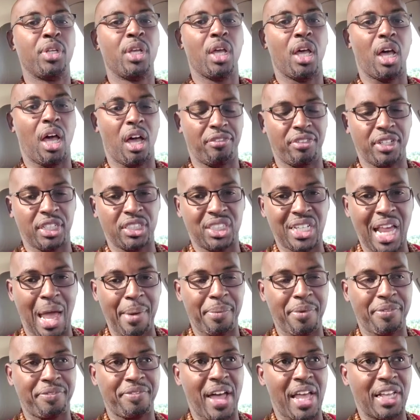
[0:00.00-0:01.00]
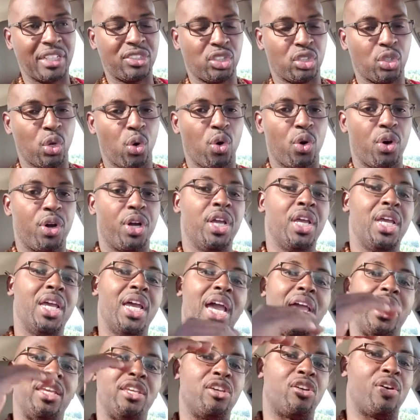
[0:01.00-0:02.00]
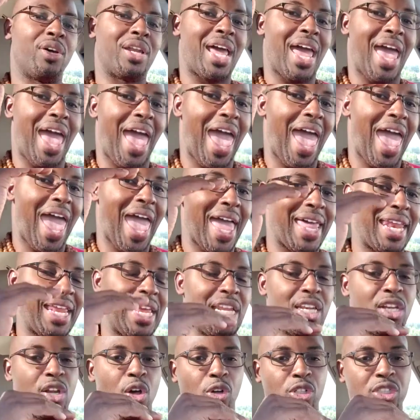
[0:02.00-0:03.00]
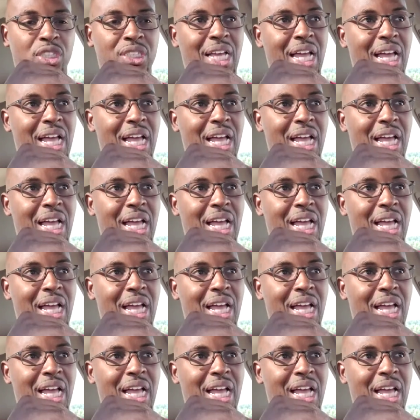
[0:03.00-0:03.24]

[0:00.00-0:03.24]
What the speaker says: of your Shopify store, and you're going to add in those